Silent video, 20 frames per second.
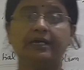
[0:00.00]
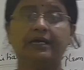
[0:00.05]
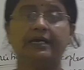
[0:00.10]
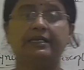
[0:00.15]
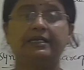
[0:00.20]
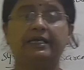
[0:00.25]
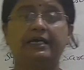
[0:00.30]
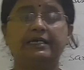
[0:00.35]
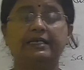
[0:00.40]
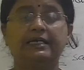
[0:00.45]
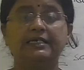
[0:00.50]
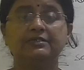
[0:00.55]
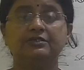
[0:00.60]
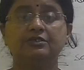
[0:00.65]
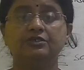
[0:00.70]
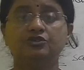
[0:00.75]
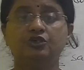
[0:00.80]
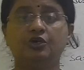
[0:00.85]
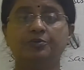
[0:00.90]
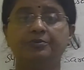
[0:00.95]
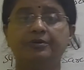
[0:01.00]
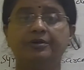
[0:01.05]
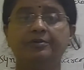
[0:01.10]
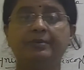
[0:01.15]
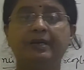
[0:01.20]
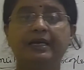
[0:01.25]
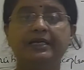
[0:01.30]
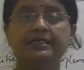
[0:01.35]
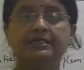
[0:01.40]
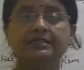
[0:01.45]
and anisotropic
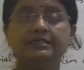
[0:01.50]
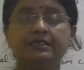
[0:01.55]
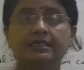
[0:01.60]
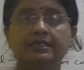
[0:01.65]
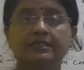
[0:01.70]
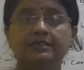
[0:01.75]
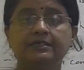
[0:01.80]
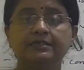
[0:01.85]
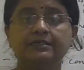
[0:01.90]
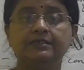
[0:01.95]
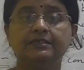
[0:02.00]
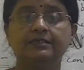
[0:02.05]
band is clear.